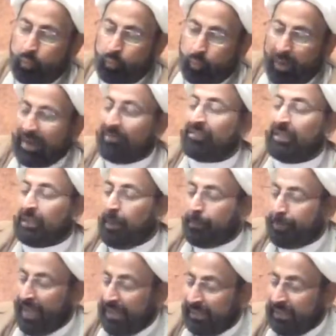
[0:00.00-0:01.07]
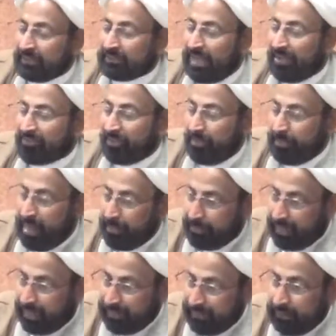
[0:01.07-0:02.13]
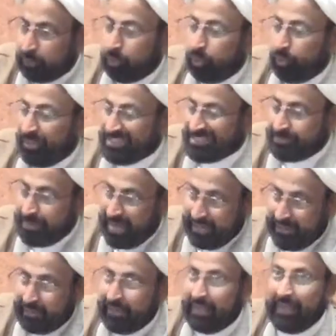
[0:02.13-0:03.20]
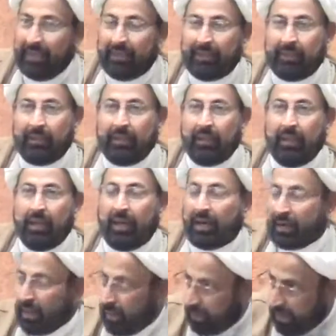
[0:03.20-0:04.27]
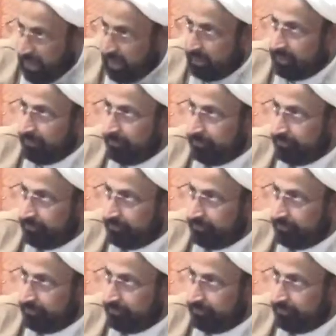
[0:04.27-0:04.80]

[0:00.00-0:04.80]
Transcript: One of the companions of Imam Ali who is buried in Raqqa